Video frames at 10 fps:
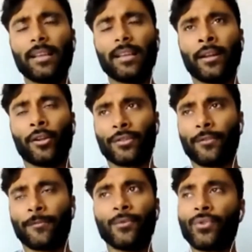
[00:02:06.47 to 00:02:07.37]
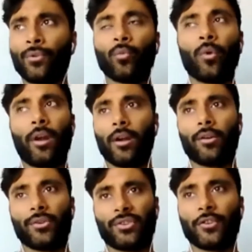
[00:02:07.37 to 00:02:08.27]
in an alternate future
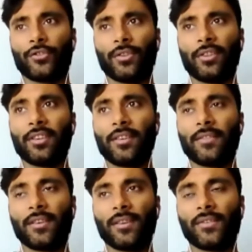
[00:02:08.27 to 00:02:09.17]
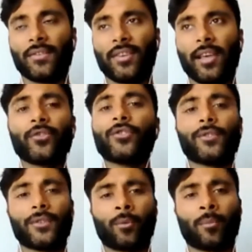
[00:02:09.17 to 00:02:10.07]
where essentially the Salem
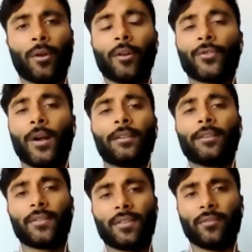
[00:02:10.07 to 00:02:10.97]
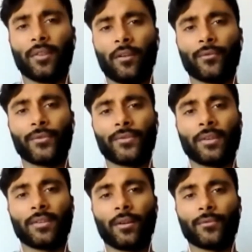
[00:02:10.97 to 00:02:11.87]
witches that were put on trial in the 1700s,
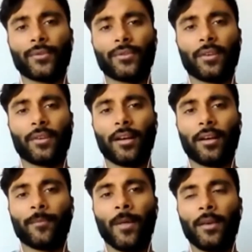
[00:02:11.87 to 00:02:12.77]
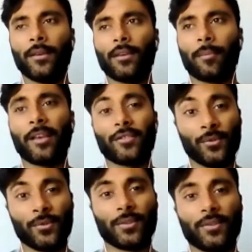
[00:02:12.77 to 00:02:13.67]
1800s, in
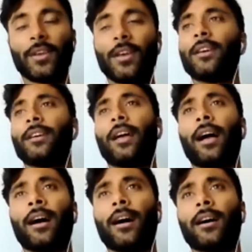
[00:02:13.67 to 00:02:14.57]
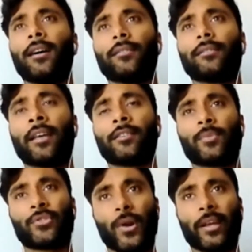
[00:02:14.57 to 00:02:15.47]
Massachusetts, end
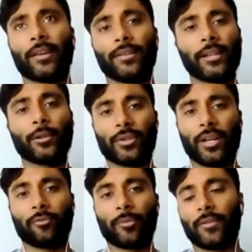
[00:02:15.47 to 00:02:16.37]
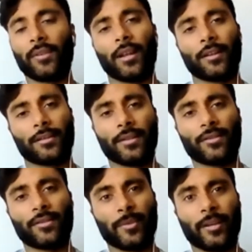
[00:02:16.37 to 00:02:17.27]
up striking a deal with the government of the United
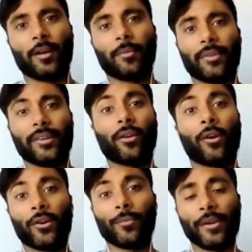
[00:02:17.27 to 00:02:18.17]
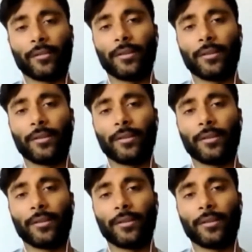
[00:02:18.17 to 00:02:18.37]
States to become their army.